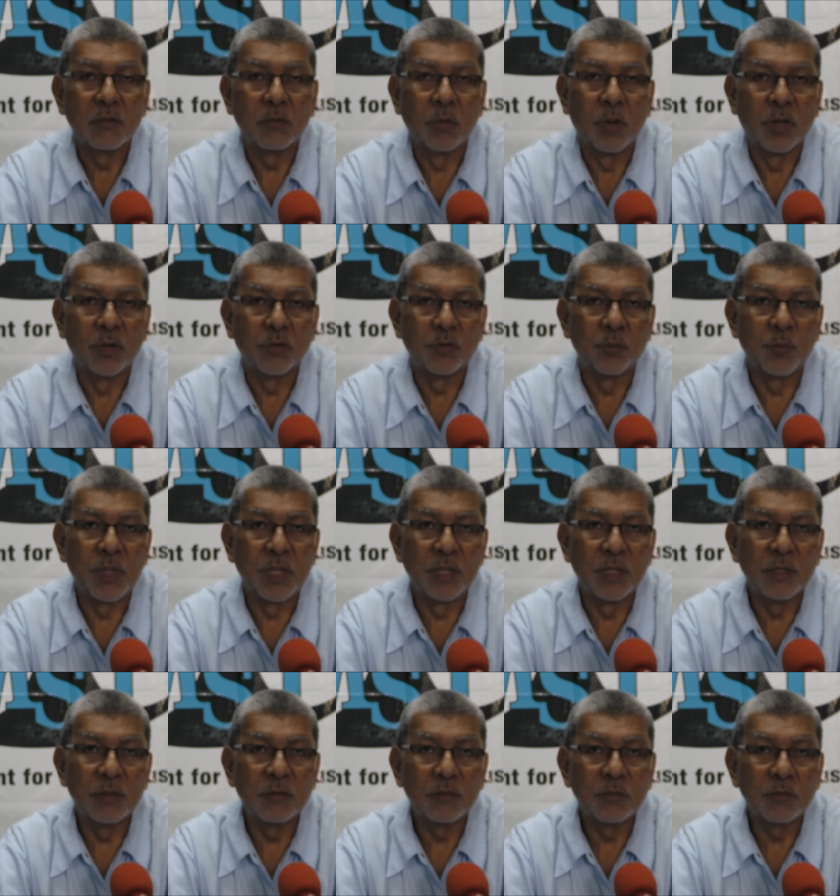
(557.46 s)
was
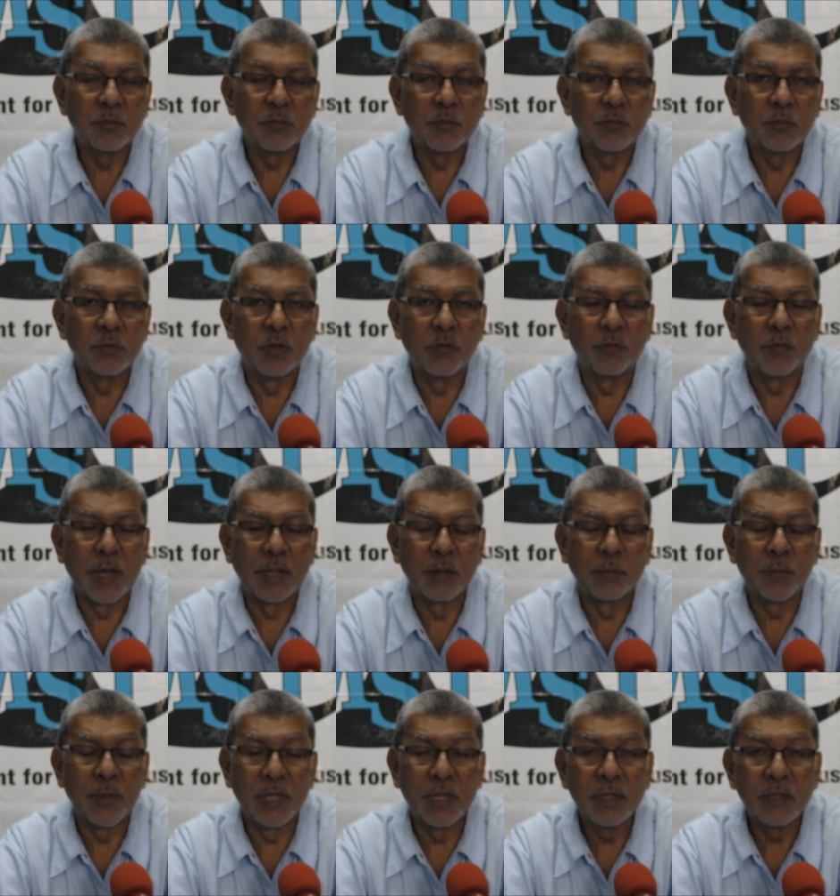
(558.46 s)
being
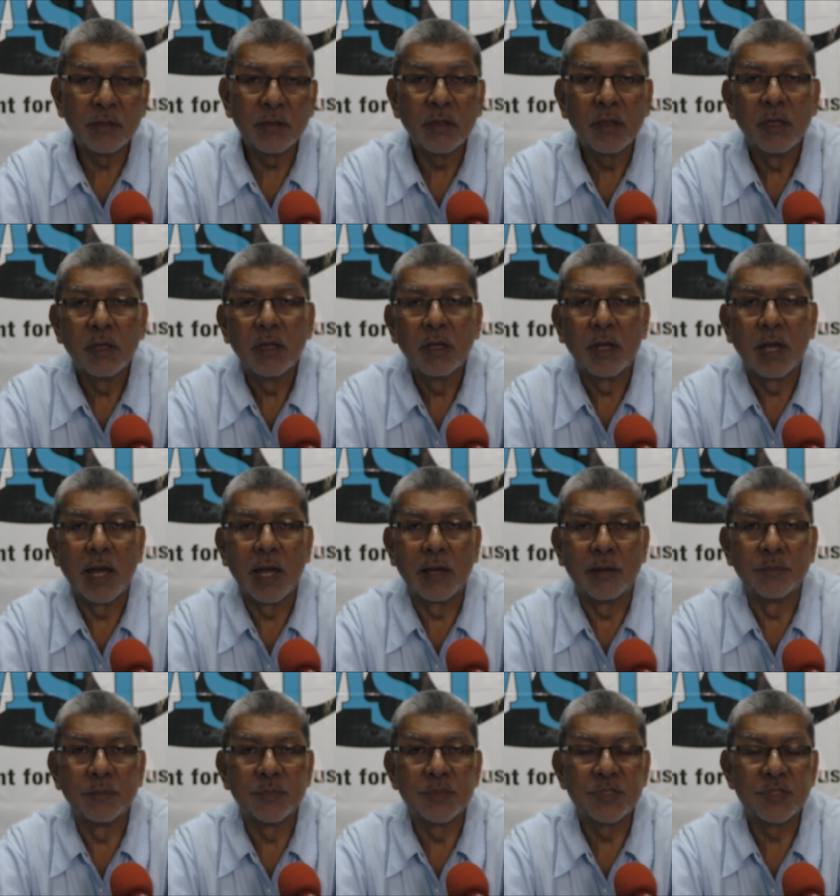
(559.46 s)
developing
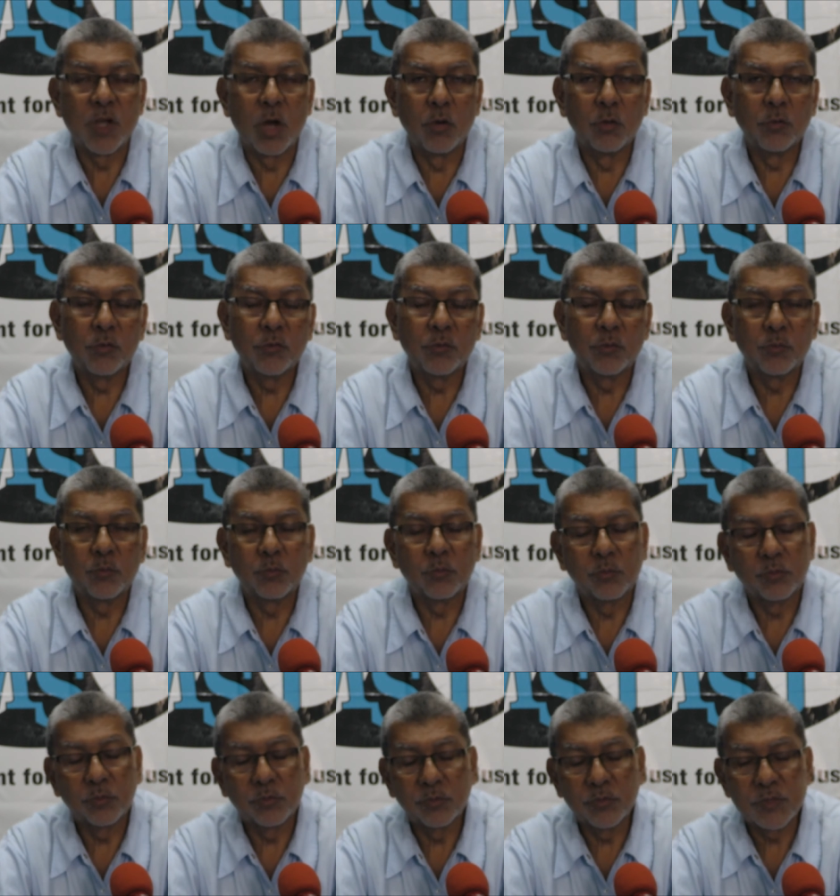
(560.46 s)
um, south
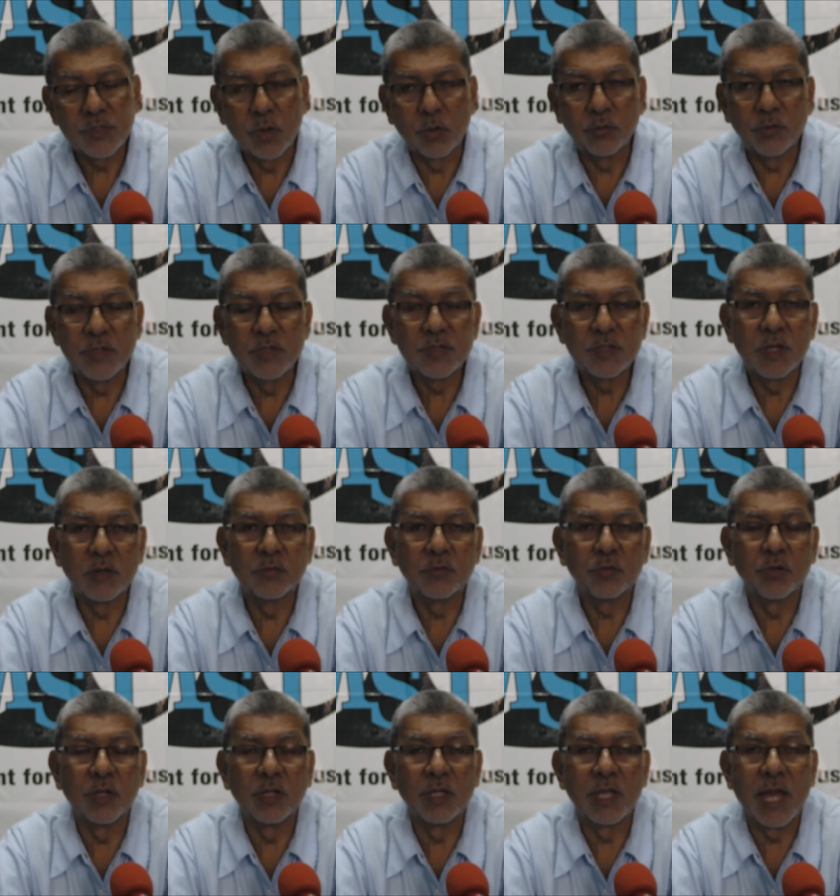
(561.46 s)
southeast of
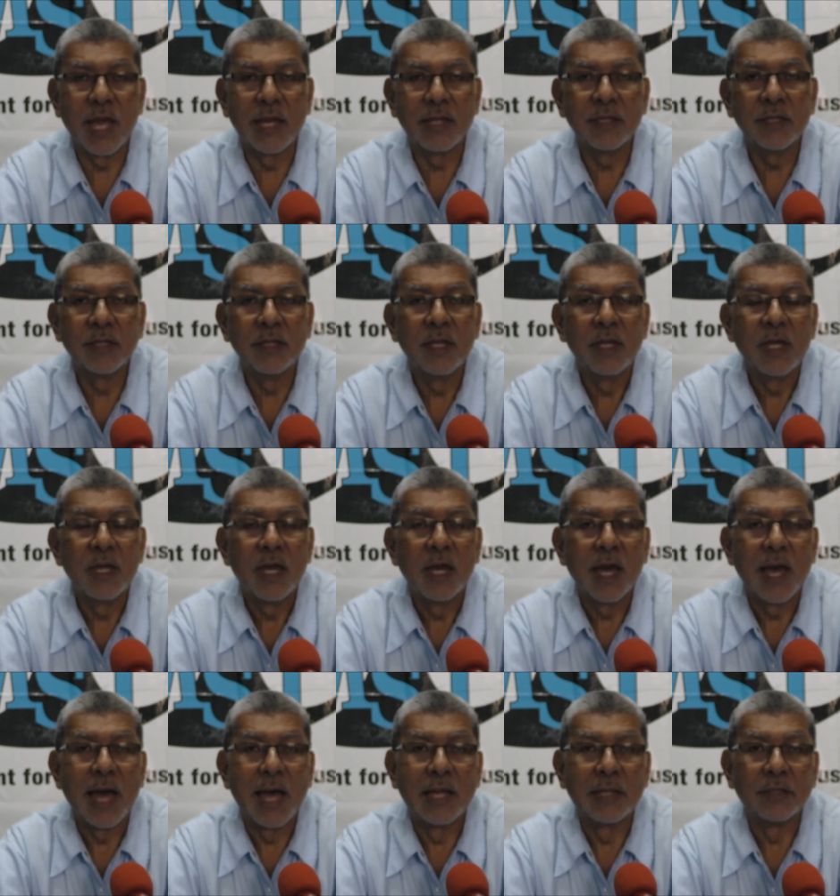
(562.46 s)
Trinidad,
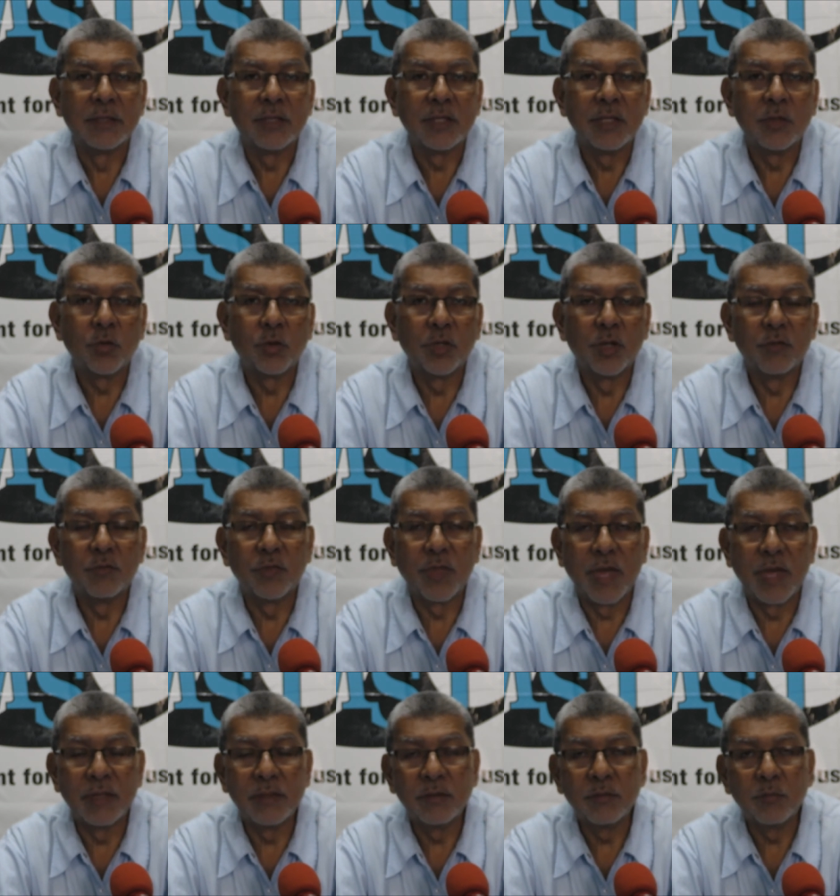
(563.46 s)
and he could have
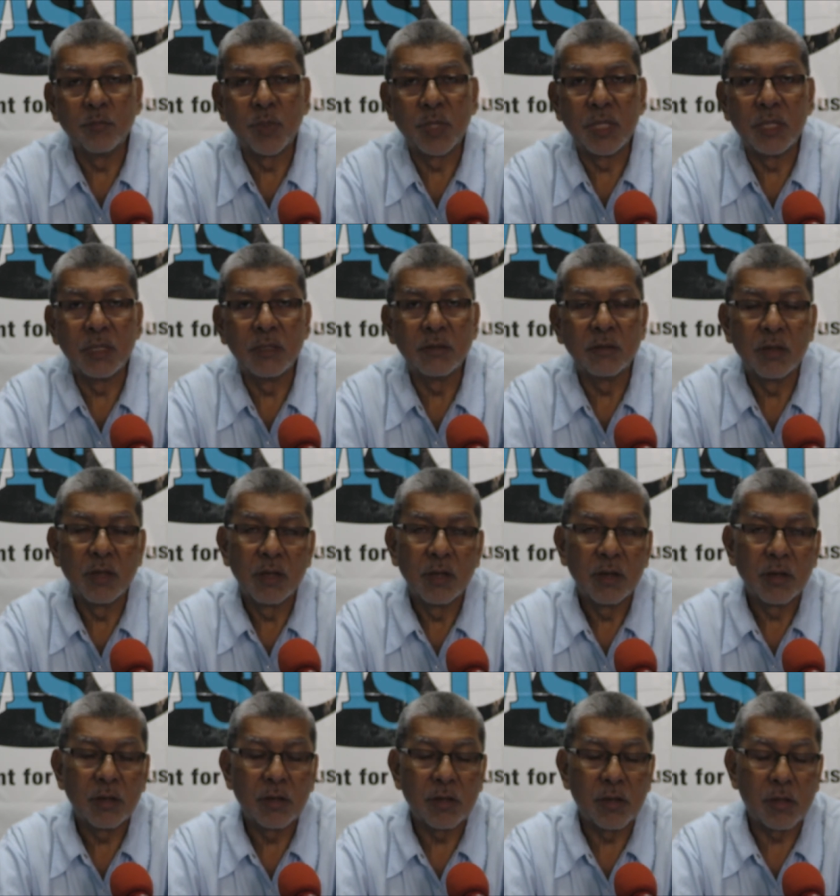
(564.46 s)
then been
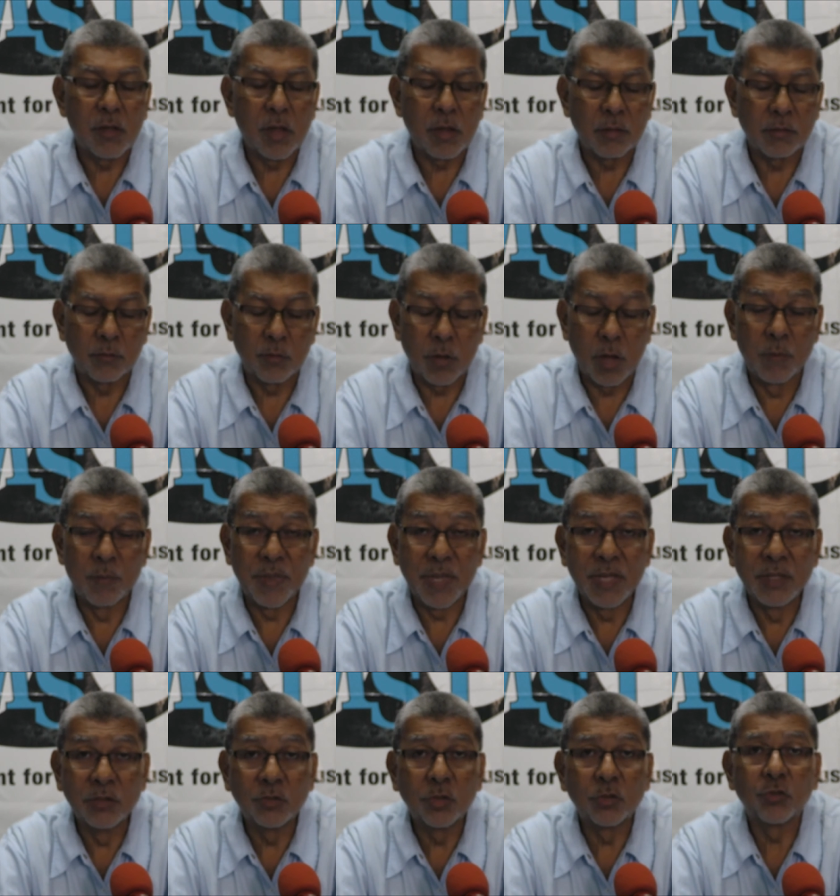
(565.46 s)
come
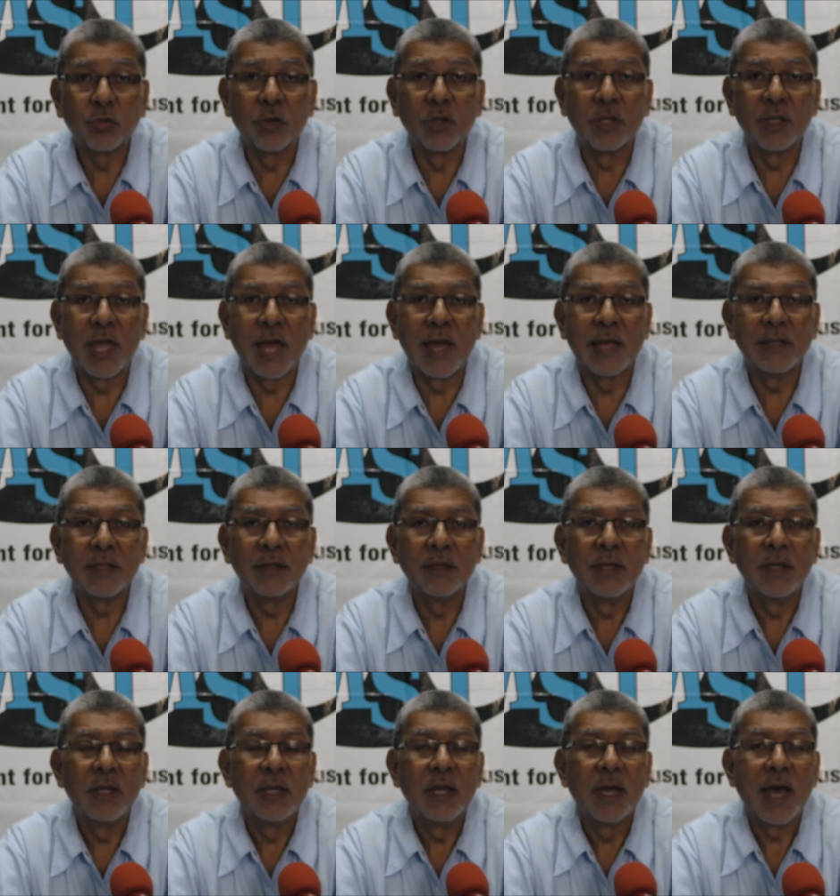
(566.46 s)
into Trinidad
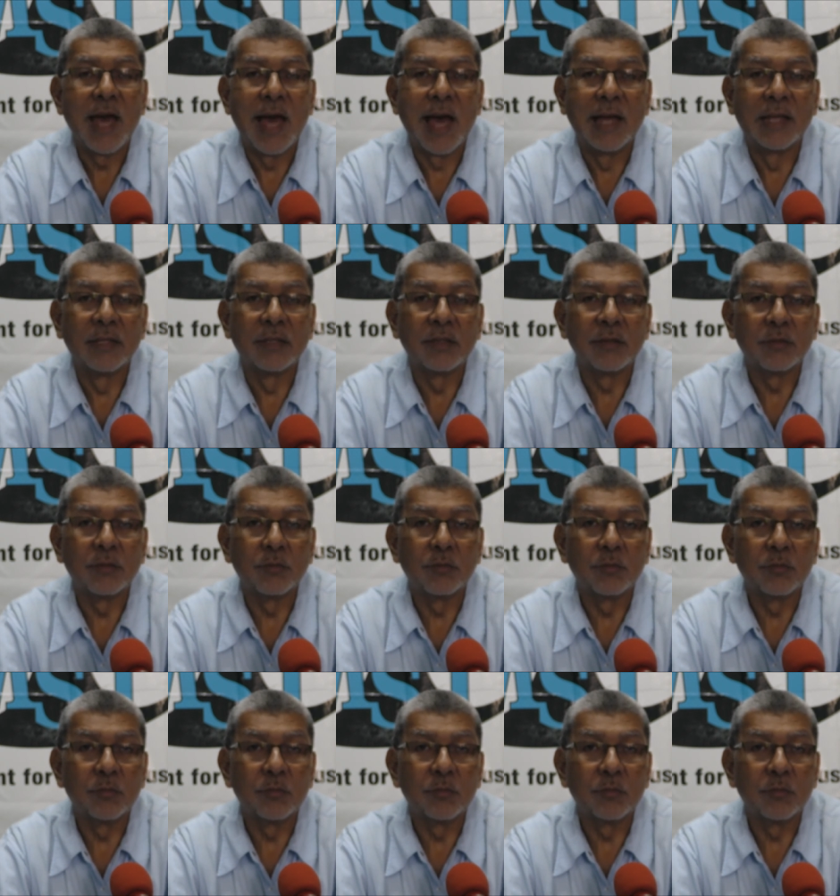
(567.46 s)
and